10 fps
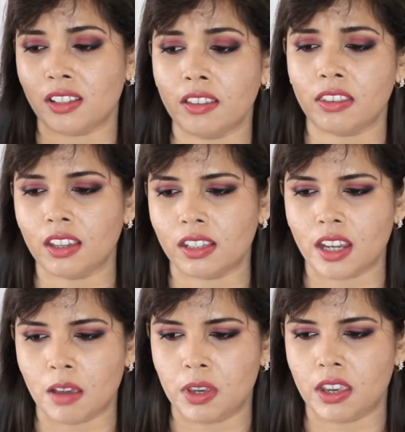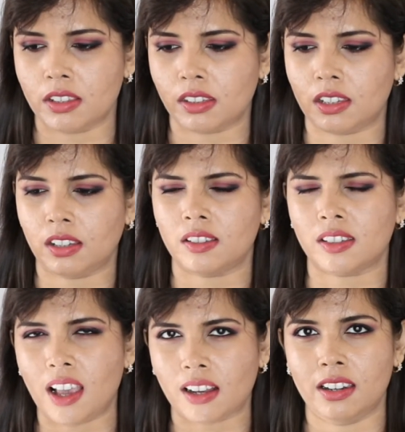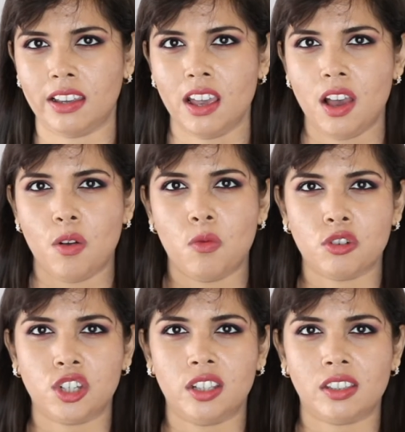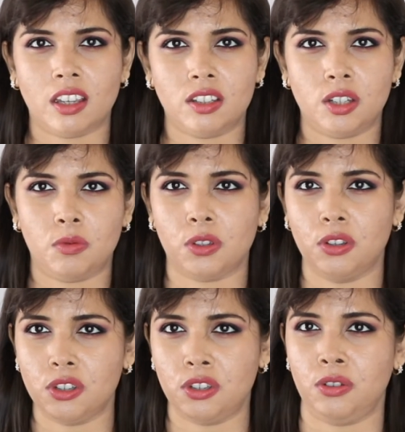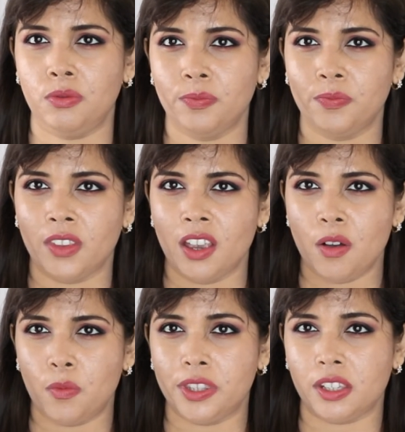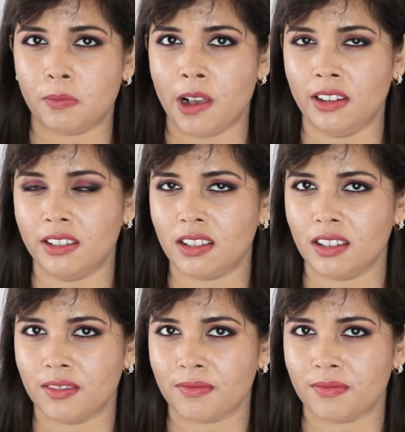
I think Tammi has said exactly what she said she was going to do with this palette.